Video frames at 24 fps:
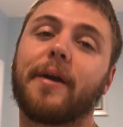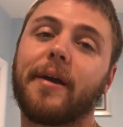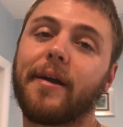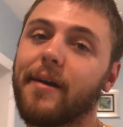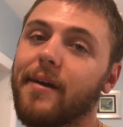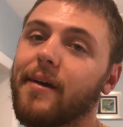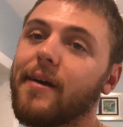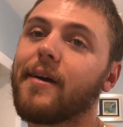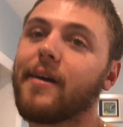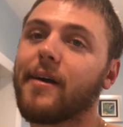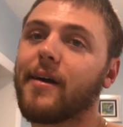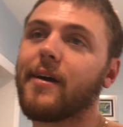
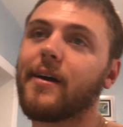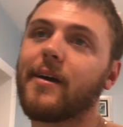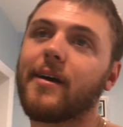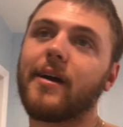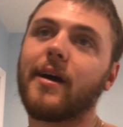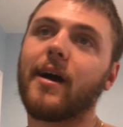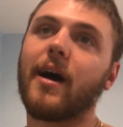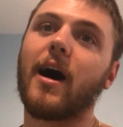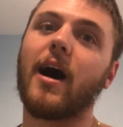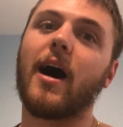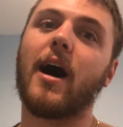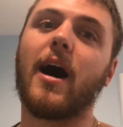me,
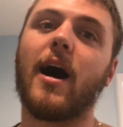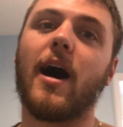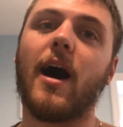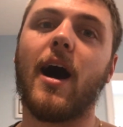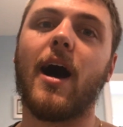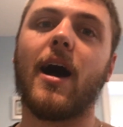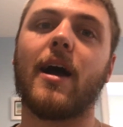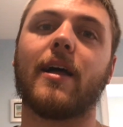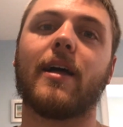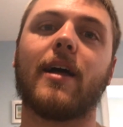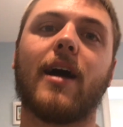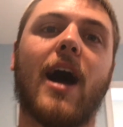
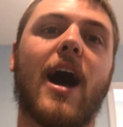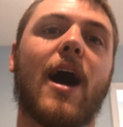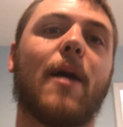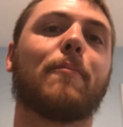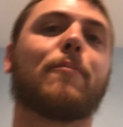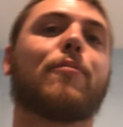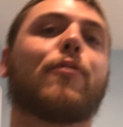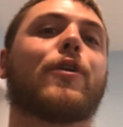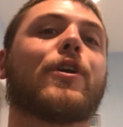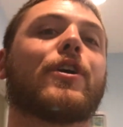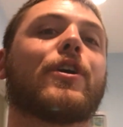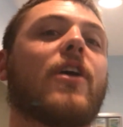
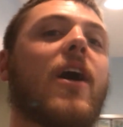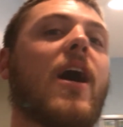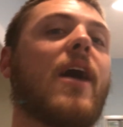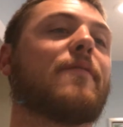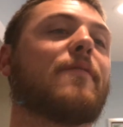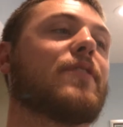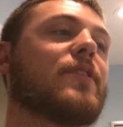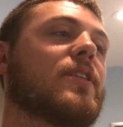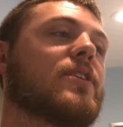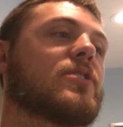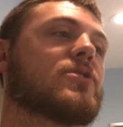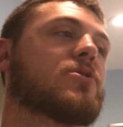I'm pretty
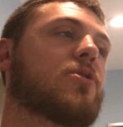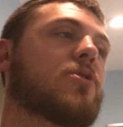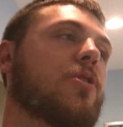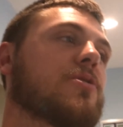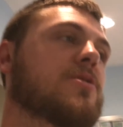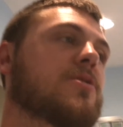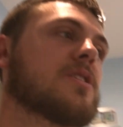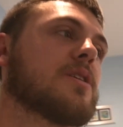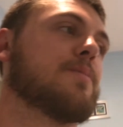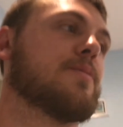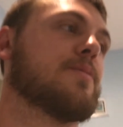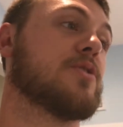confident this
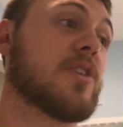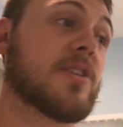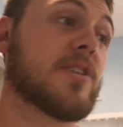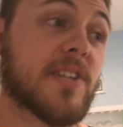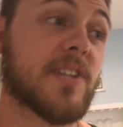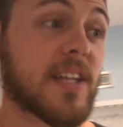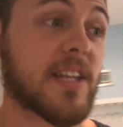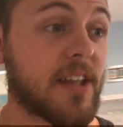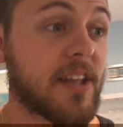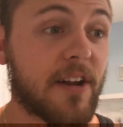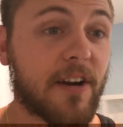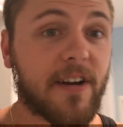girl's gonna be just
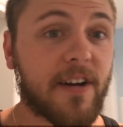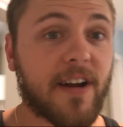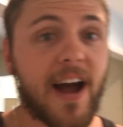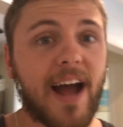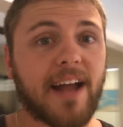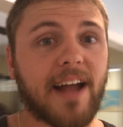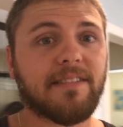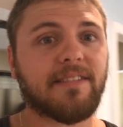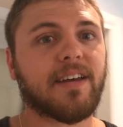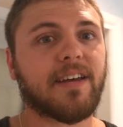like the other guy